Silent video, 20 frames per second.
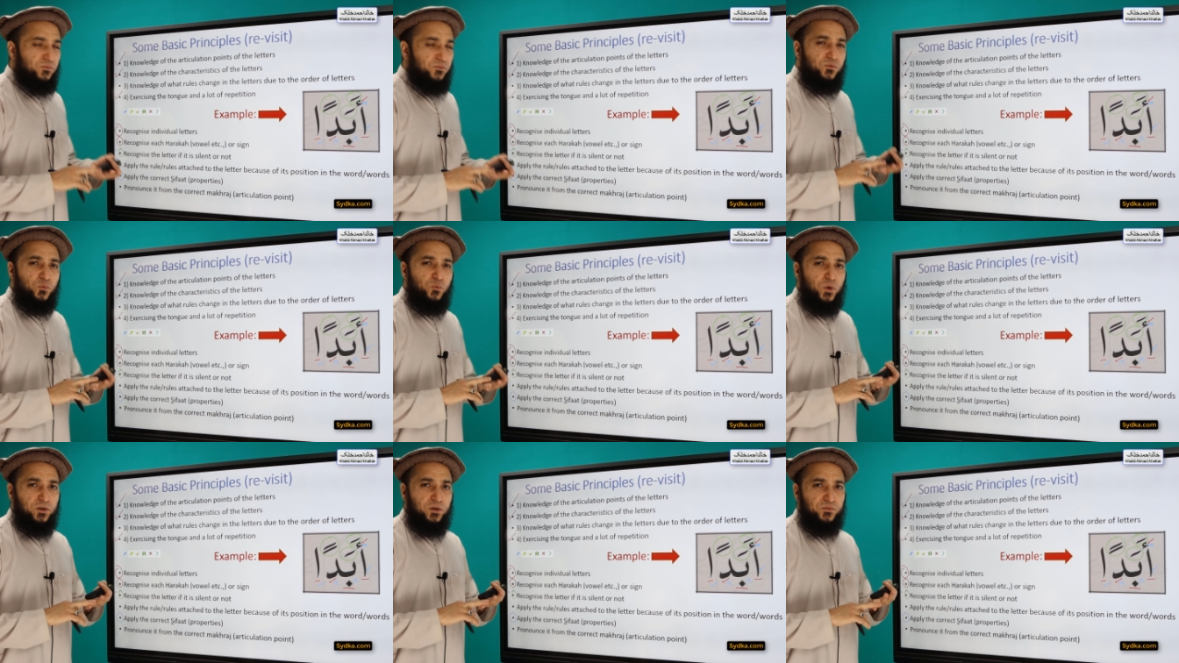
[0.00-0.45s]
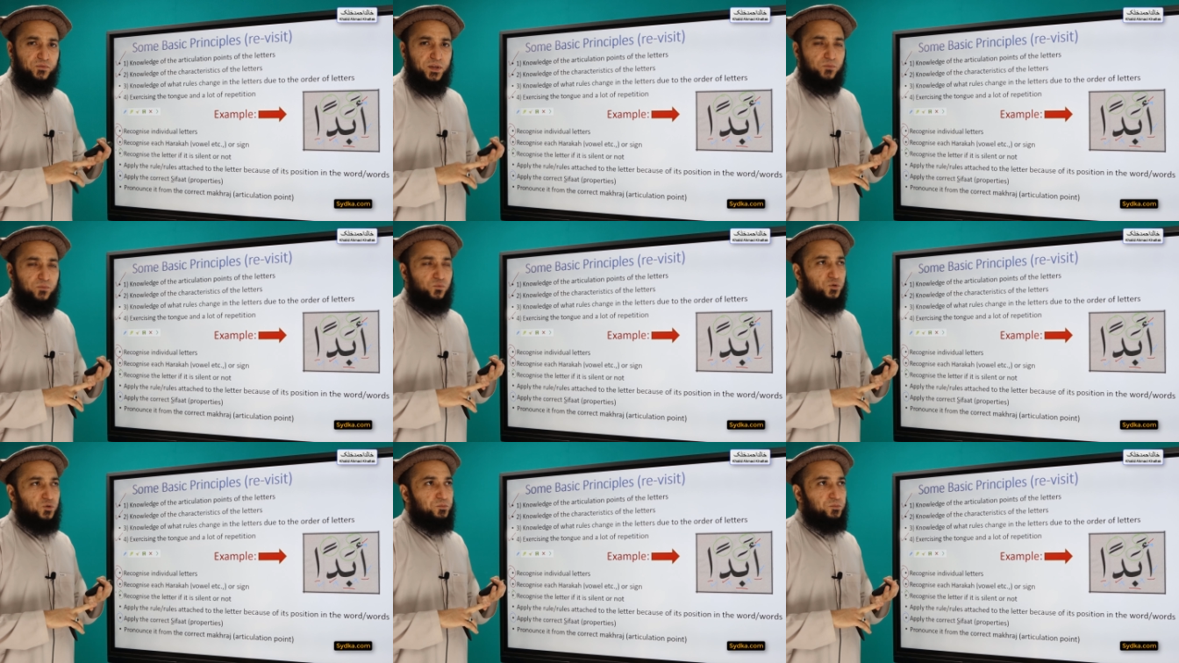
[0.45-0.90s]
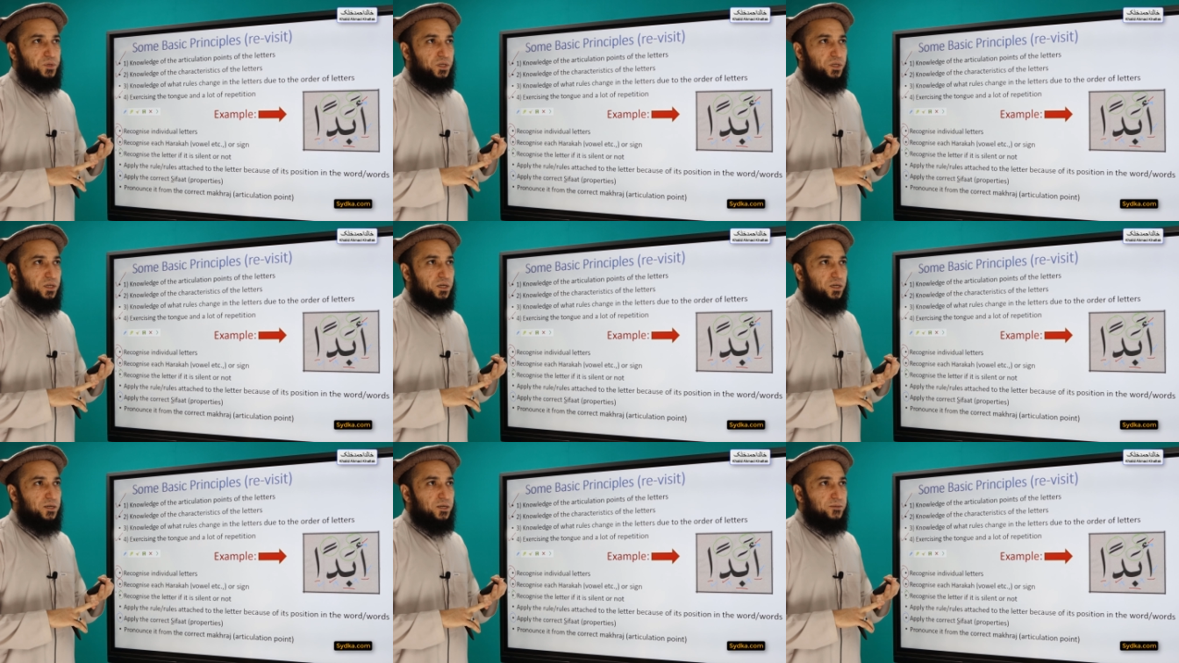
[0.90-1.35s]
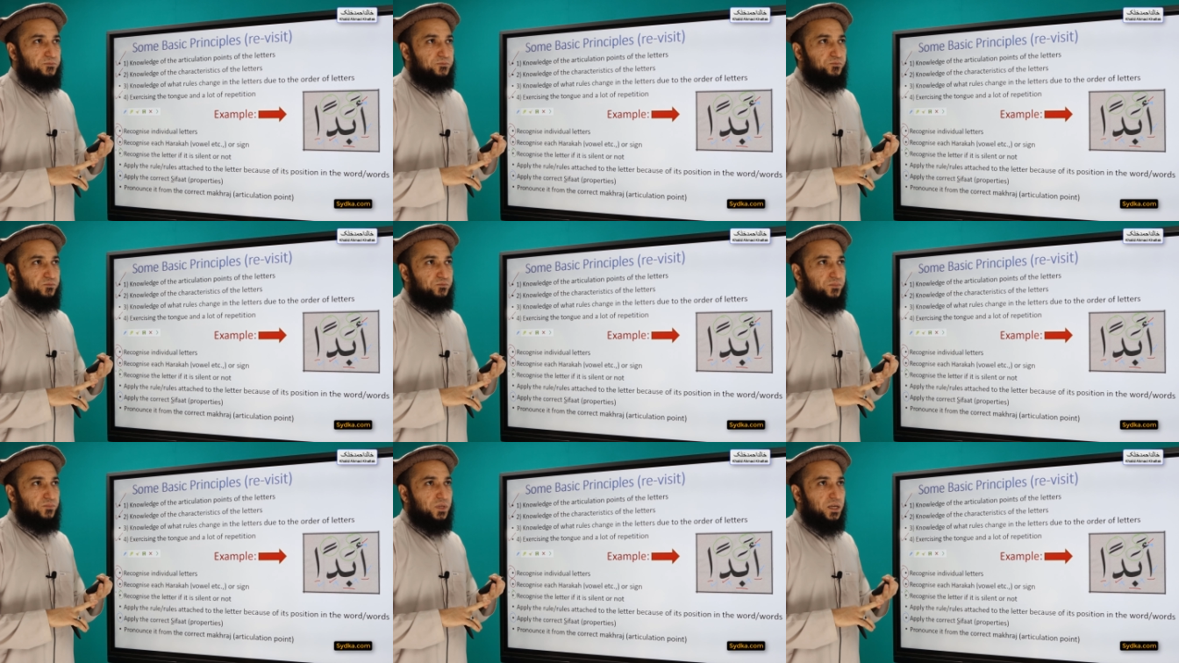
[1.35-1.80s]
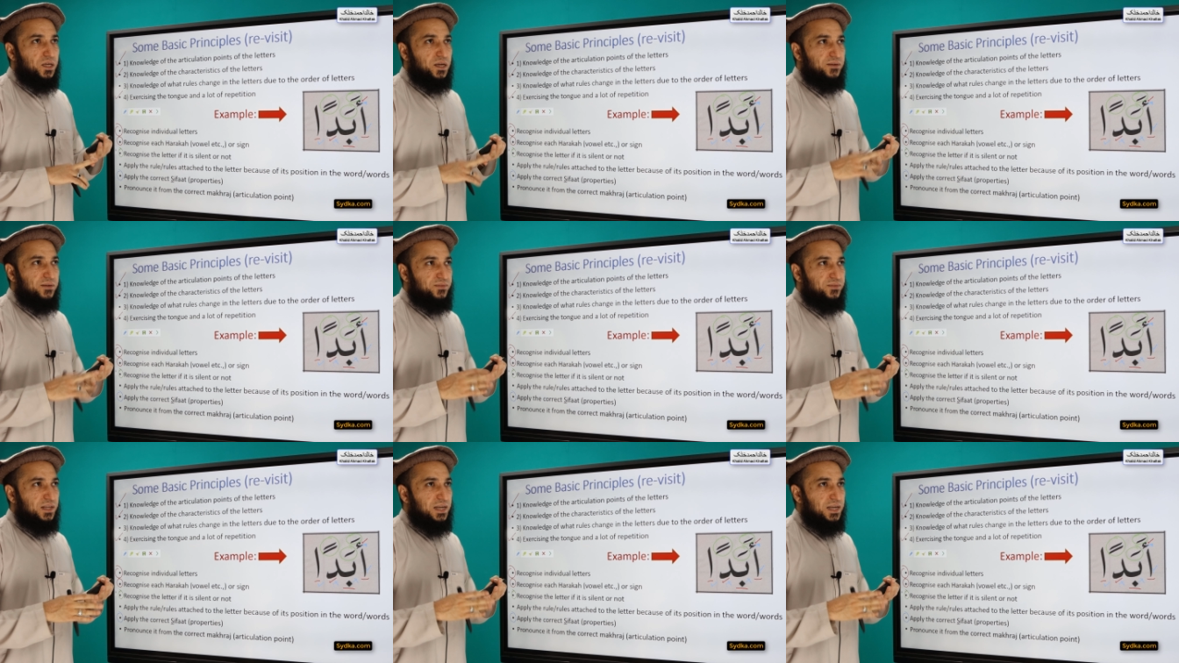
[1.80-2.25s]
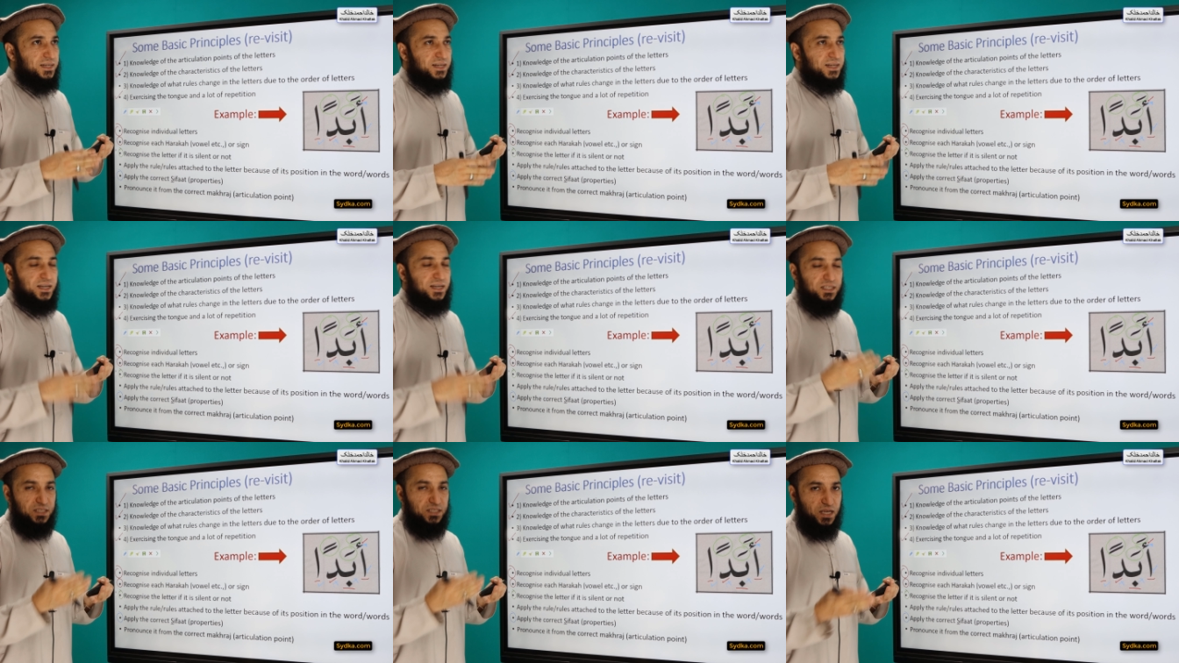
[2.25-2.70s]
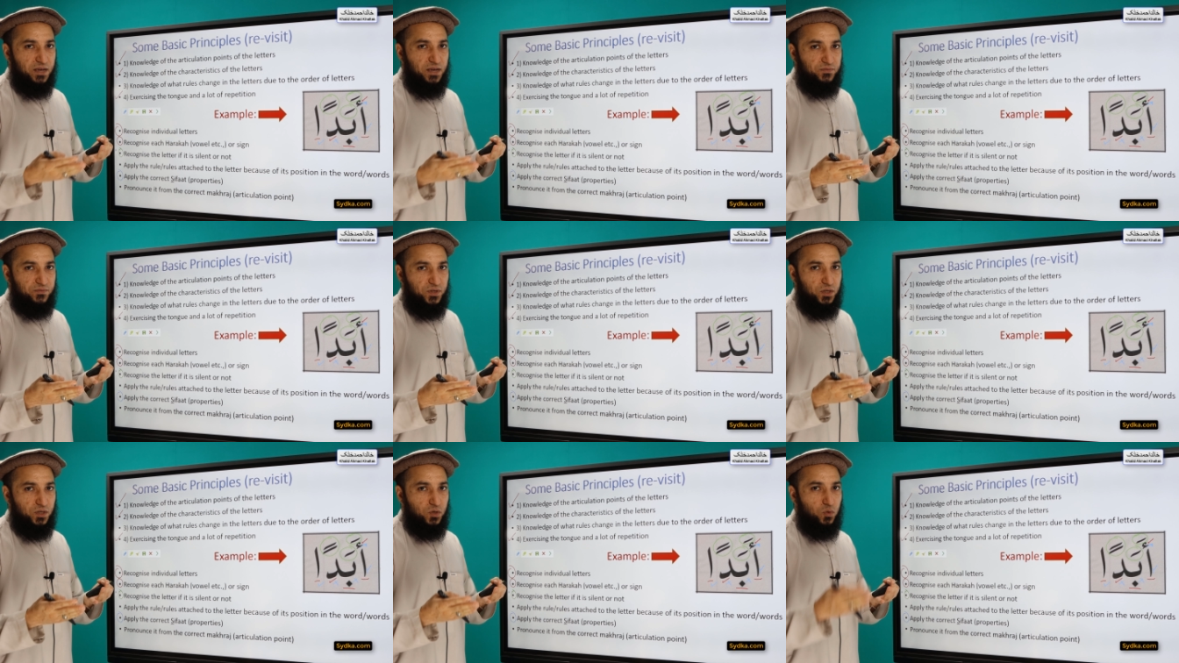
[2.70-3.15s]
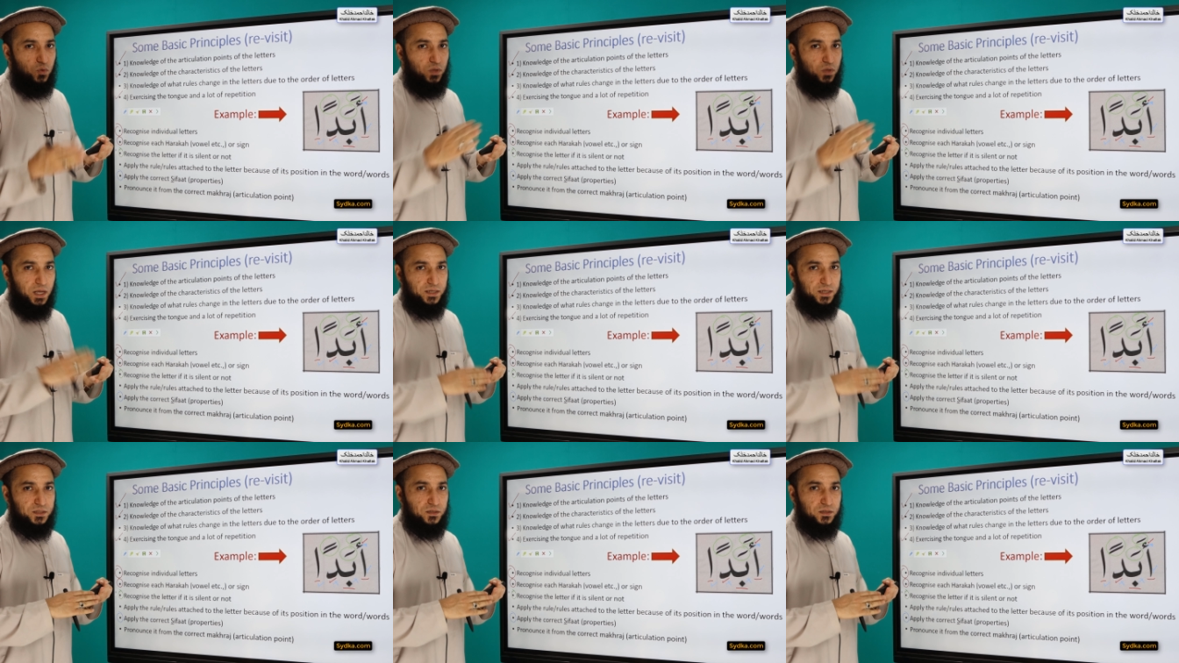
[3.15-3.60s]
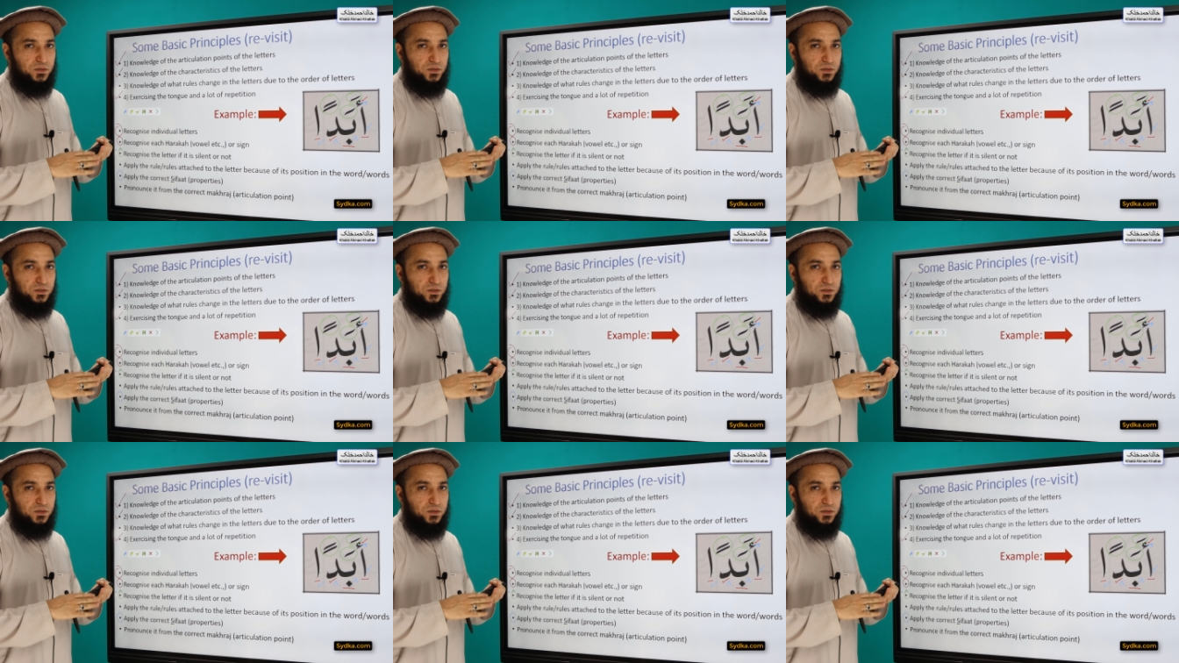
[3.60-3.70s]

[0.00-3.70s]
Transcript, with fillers: One of them would be um, if the letter is heavy or light.